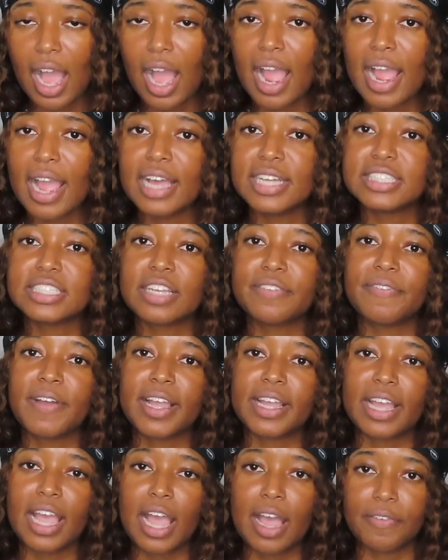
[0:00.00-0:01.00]
I asked if I
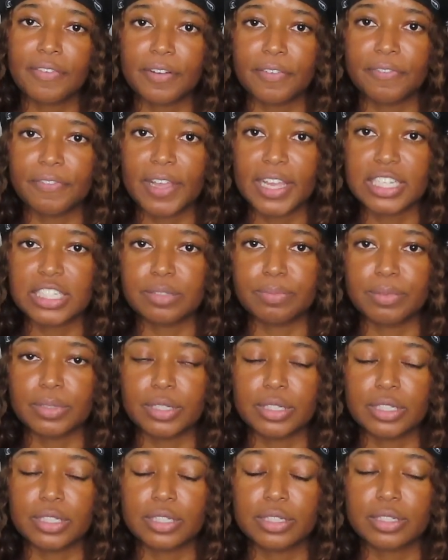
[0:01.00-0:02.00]
could have her
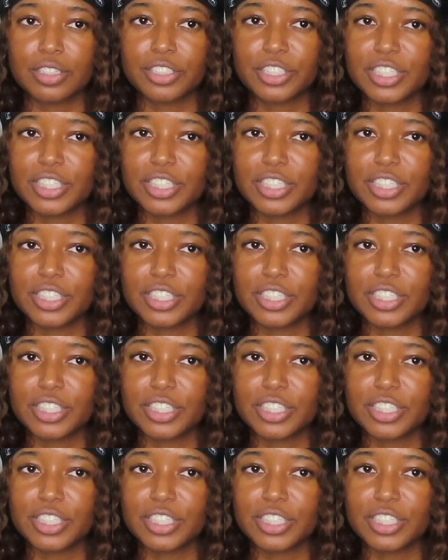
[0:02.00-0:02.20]
Facebook.